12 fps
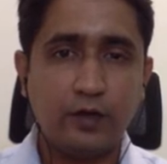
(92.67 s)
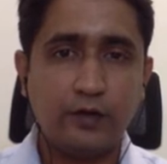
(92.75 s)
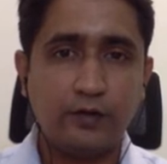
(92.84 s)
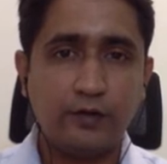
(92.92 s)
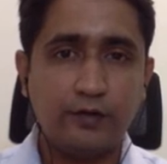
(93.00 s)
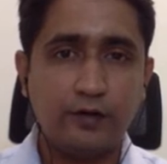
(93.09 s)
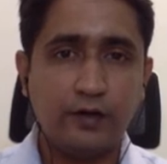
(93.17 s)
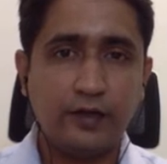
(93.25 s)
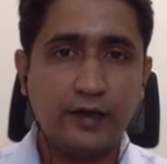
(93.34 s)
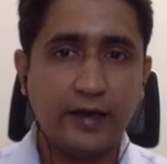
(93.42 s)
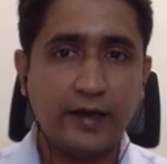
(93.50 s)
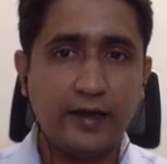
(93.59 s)
it really
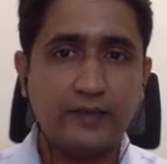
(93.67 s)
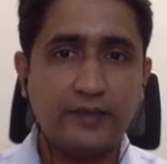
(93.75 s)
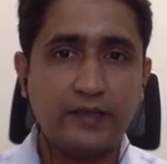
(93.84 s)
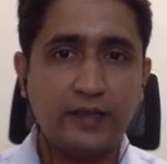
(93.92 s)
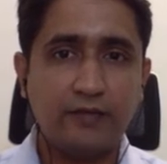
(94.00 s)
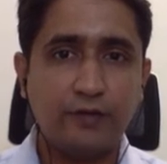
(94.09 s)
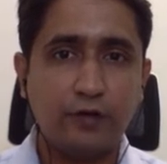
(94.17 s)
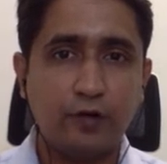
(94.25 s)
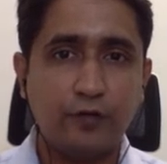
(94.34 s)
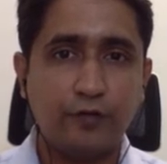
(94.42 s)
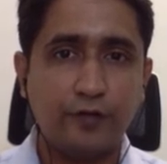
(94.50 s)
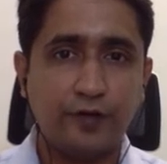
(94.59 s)
hides the level
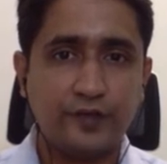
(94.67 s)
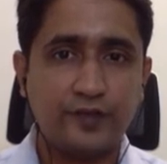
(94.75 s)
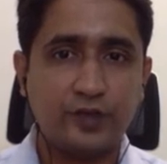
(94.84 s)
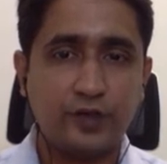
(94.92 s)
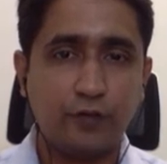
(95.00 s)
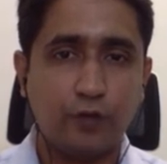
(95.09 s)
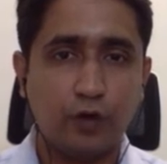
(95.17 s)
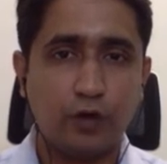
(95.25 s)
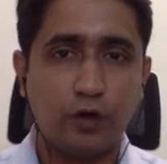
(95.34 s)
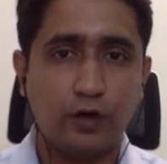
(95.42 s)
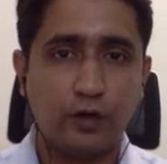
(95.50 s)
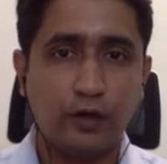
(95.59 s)
of risk and
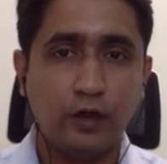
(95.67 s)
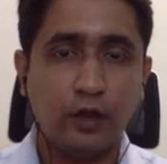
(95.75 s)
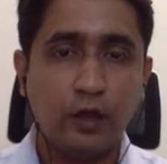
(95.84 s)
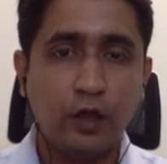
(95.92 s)
volatility